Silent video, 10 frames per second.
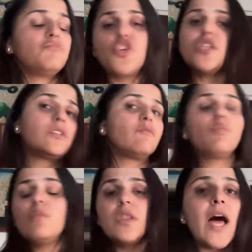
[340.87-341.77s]
Just
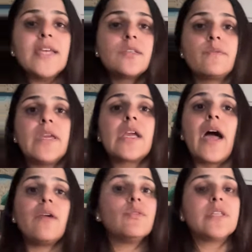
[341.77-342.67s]
last week,
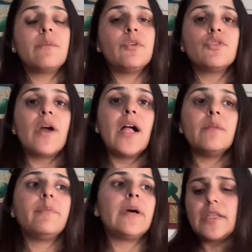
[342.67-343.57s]
I was able to
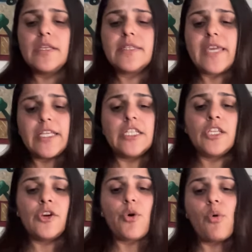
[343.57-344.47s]
help this
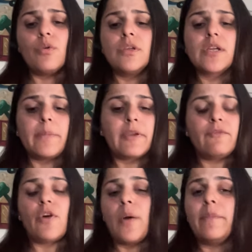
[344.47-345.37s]
18-year-old
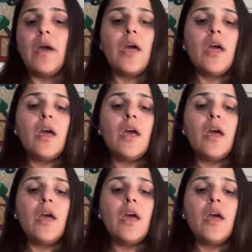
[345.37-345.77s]
coming from